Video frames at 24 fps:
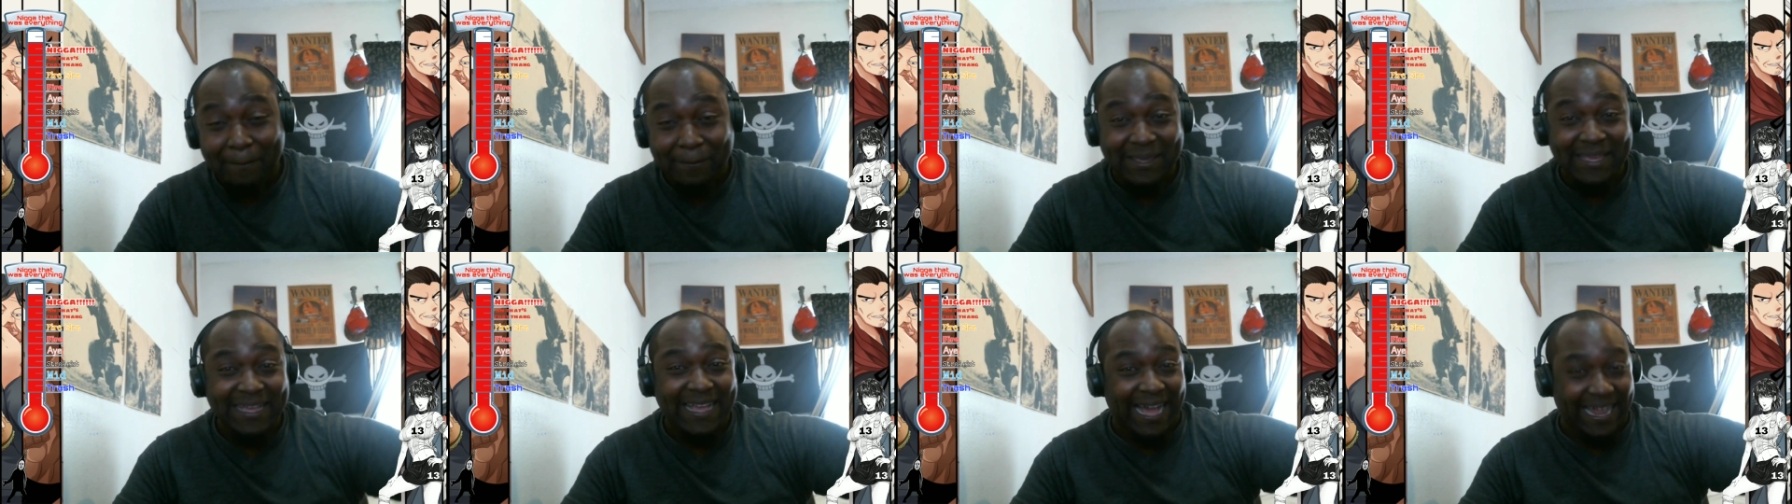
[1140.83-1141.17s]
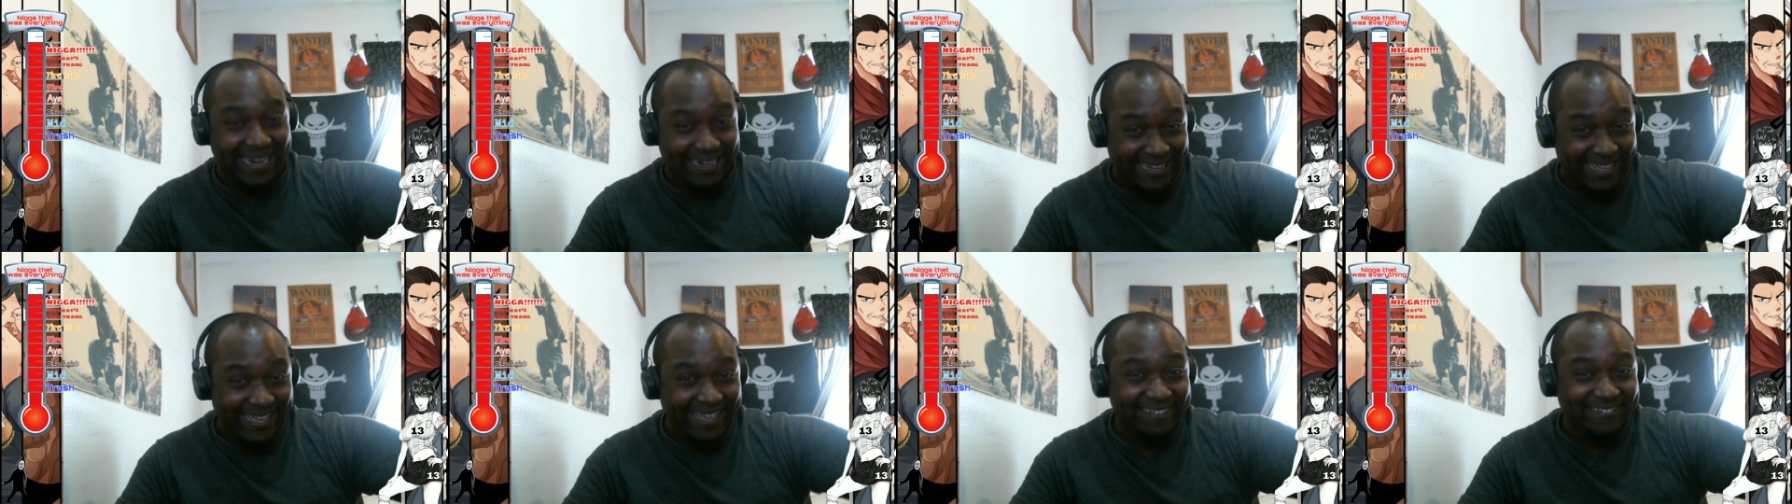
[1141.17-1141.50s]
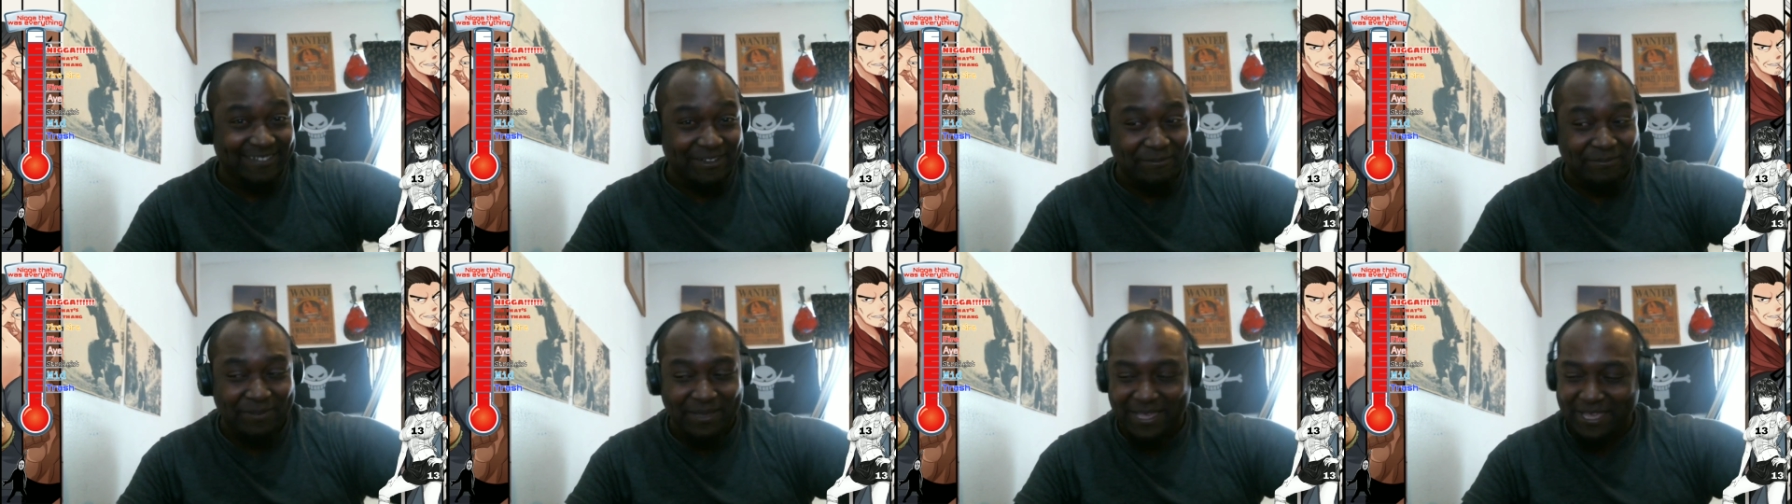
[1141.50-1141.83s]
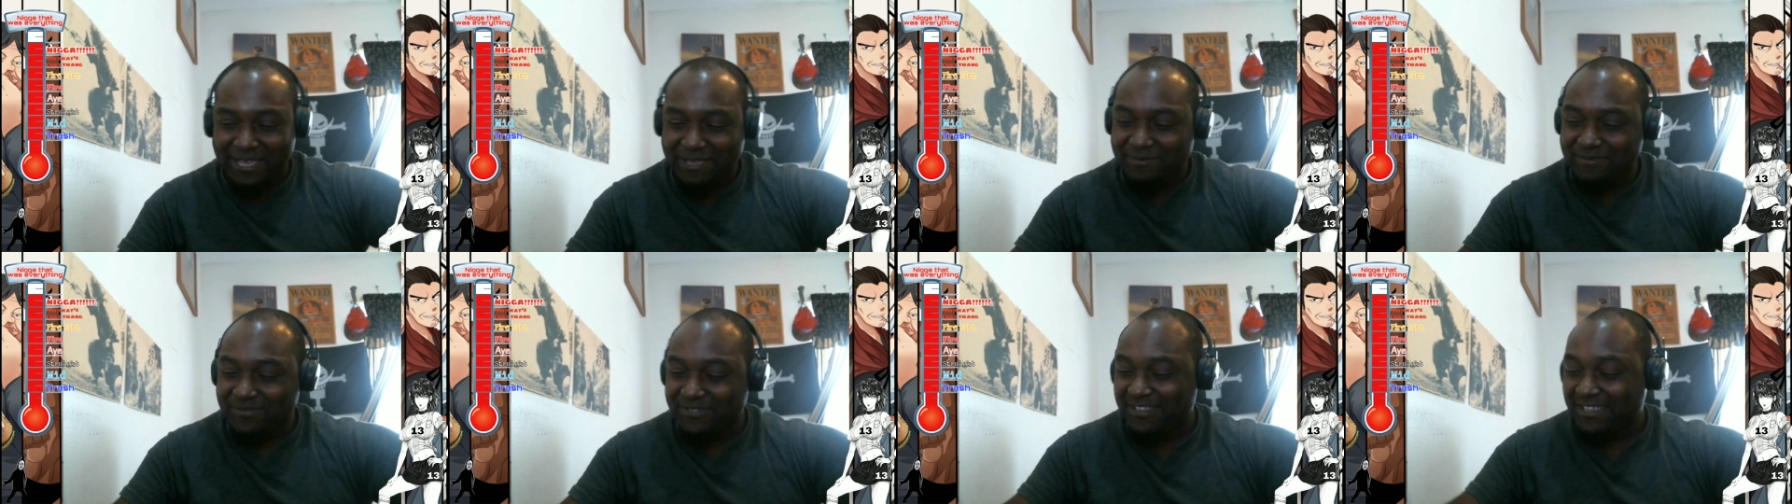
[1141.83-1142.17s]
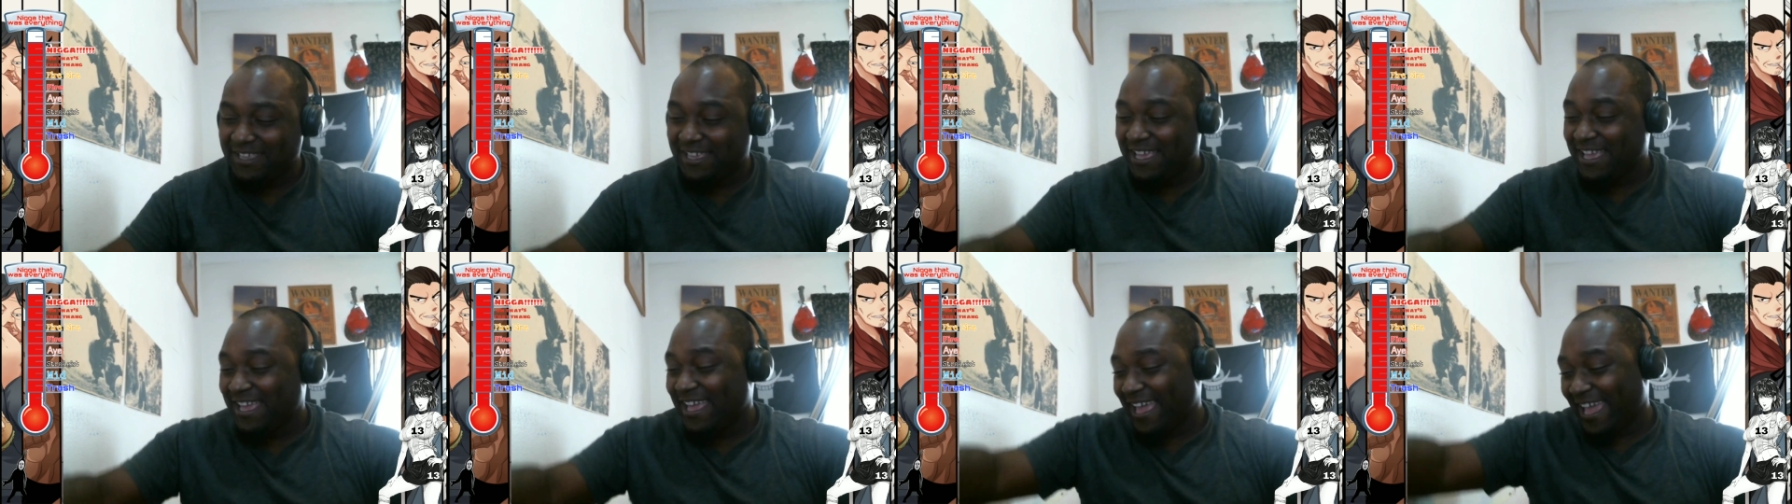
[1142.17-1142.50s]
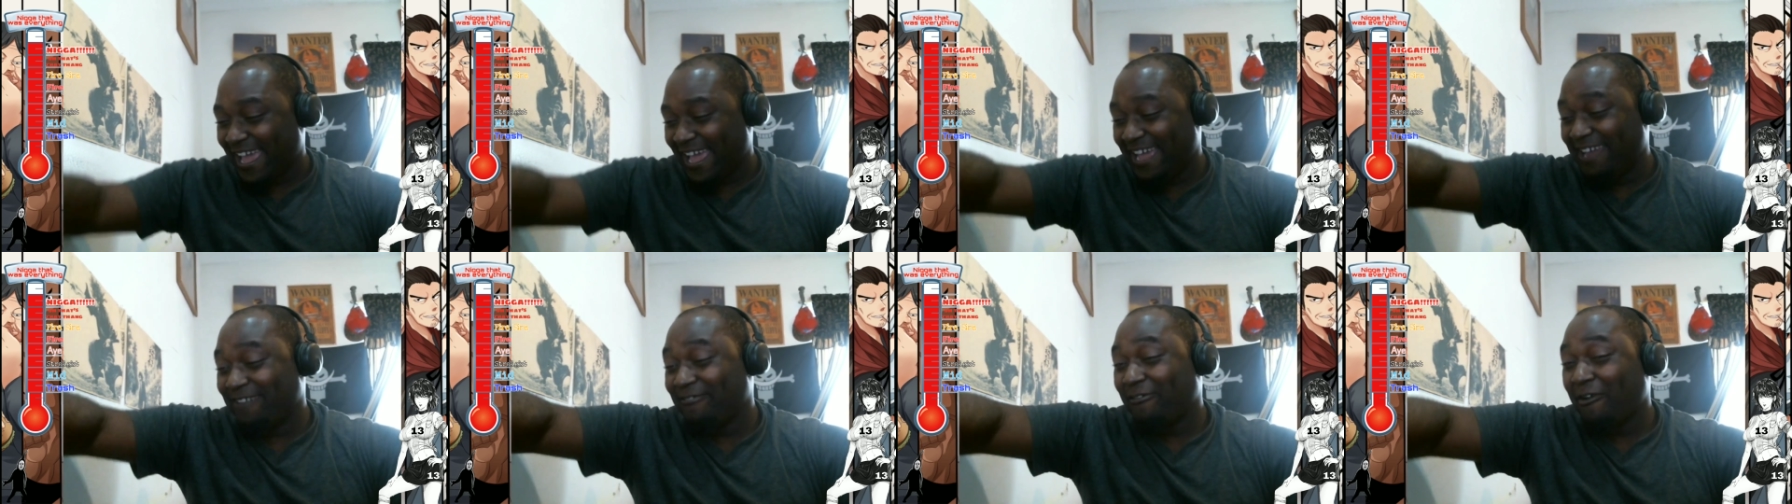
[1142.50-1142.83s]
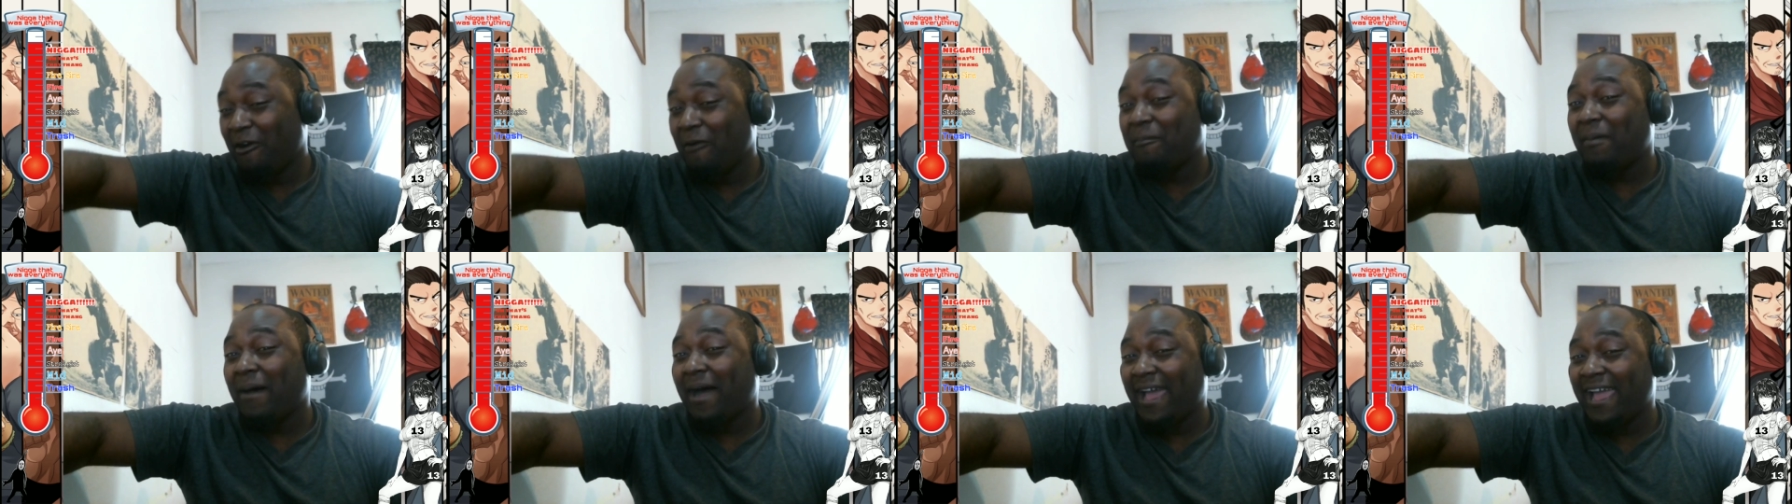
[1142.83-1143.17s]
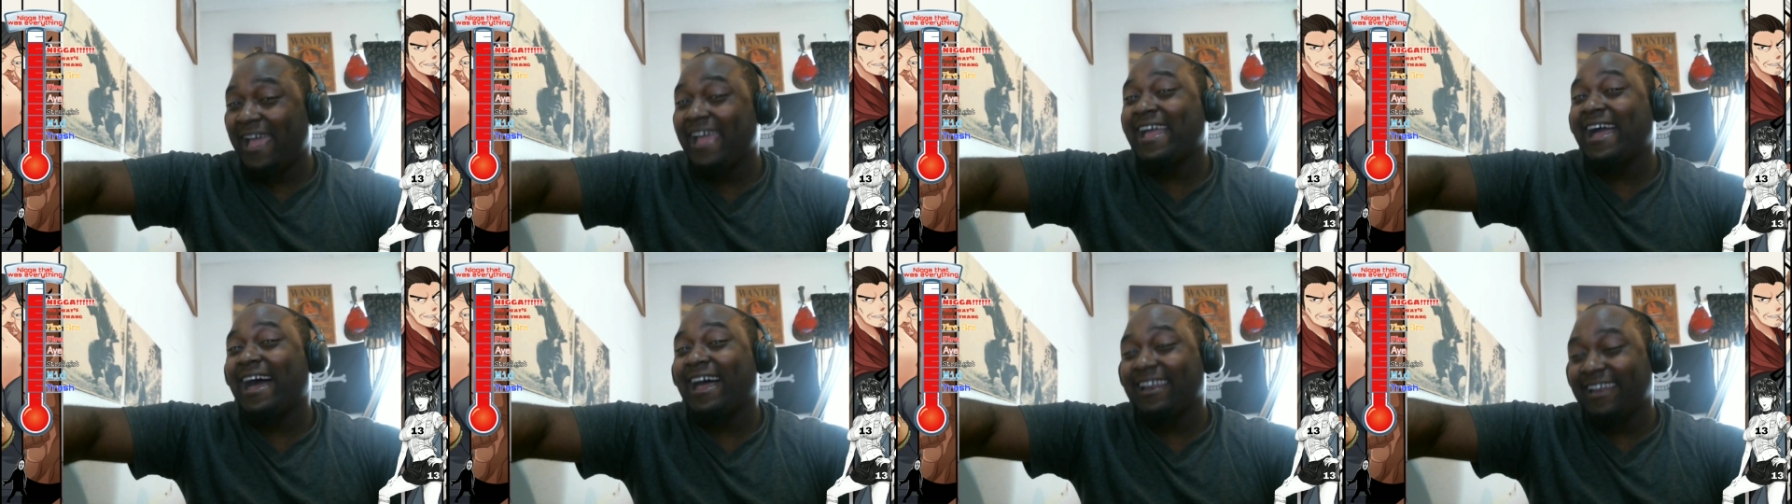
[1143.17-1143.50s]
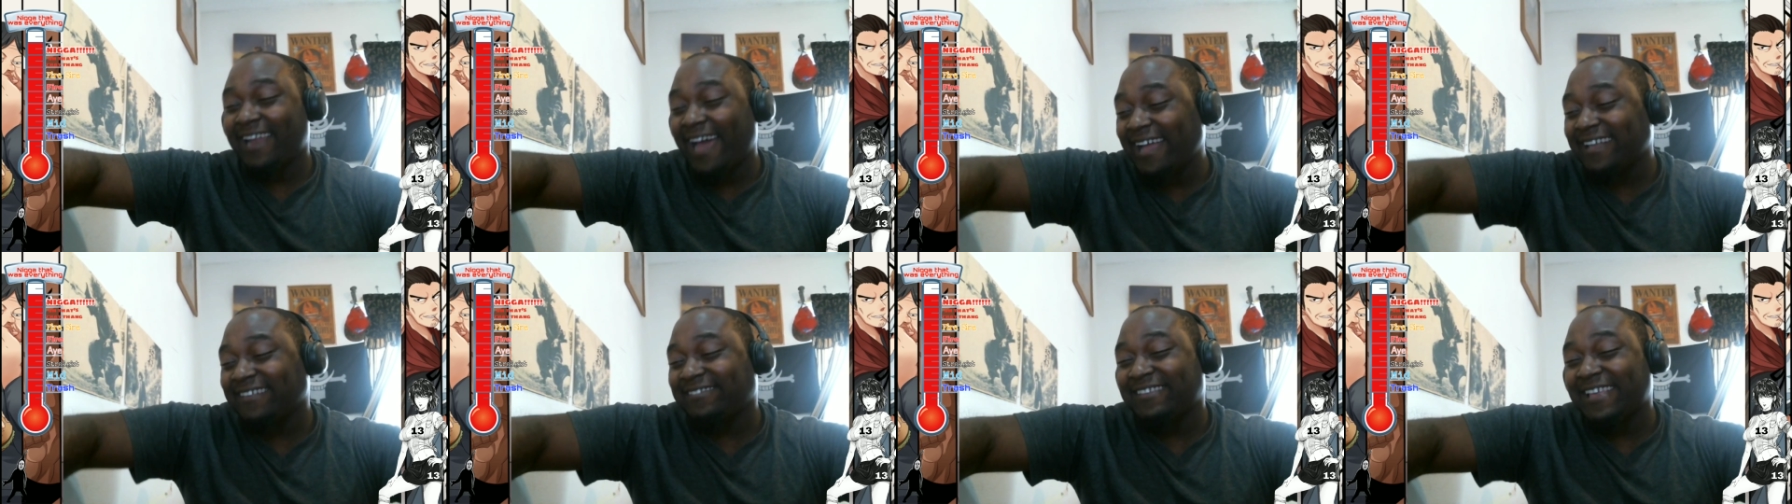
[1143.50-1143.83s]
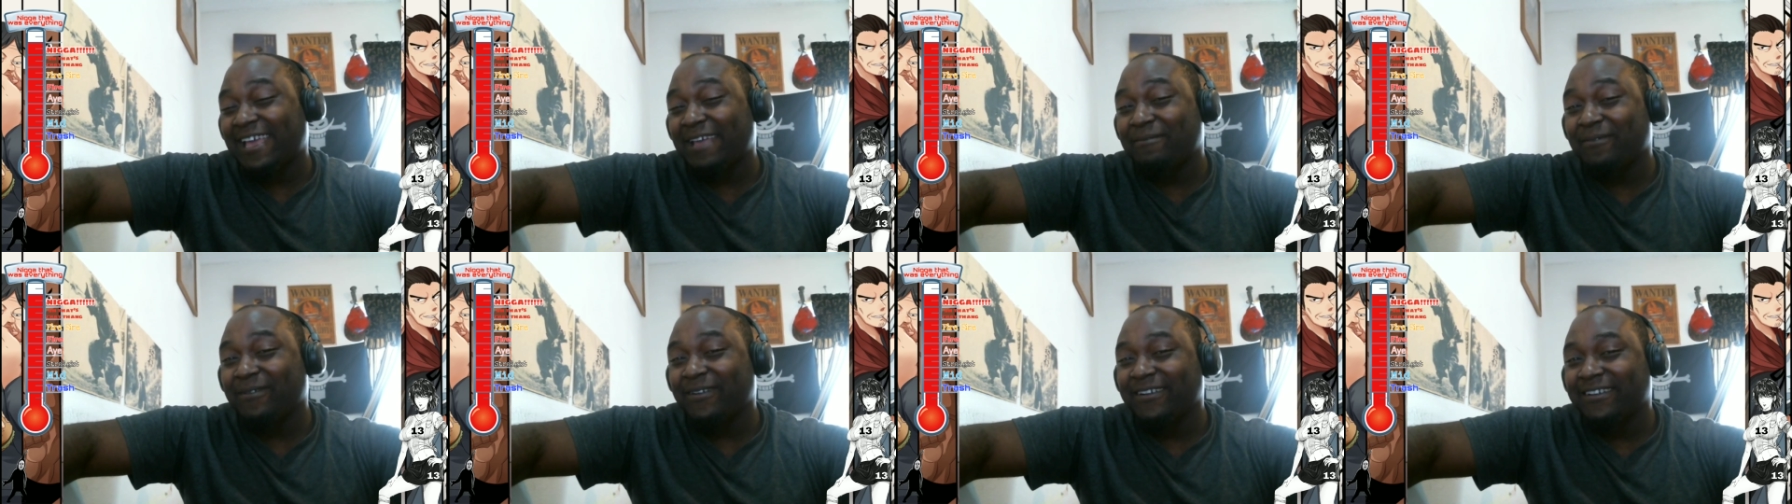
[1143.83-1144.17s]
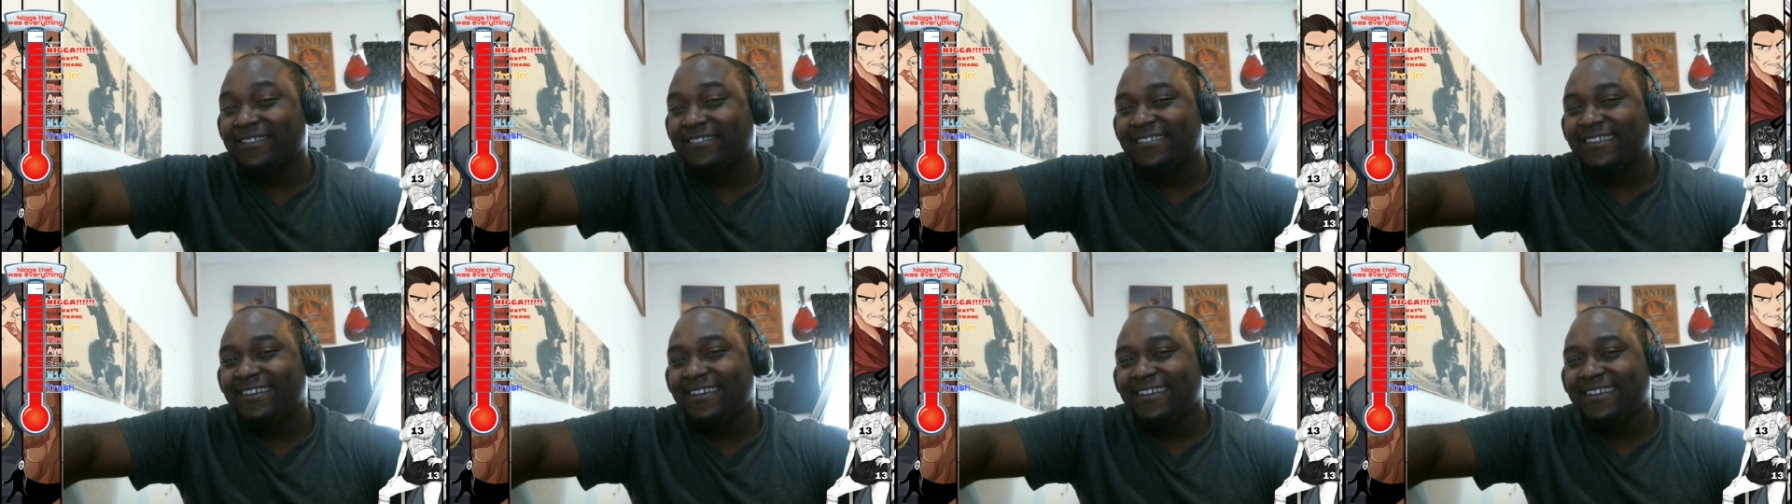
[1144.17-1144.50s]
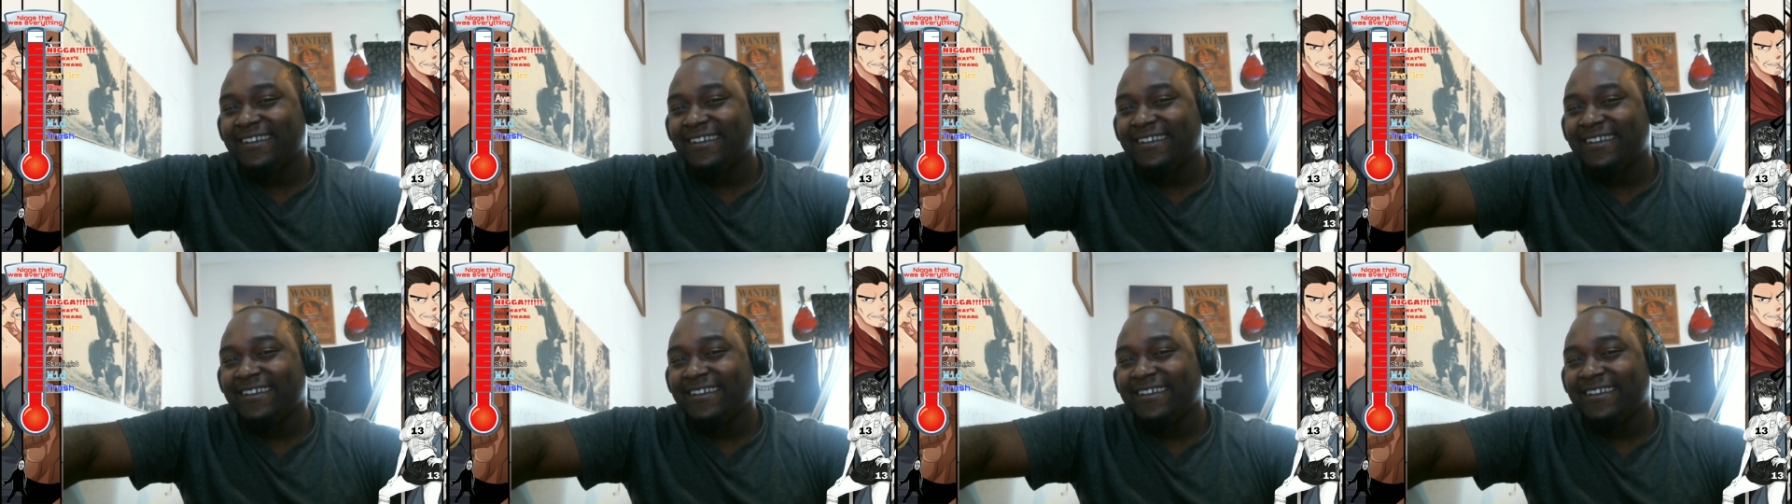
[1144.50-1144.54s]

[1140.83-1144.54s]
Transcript: B got laser beams and robot A got lightsabers,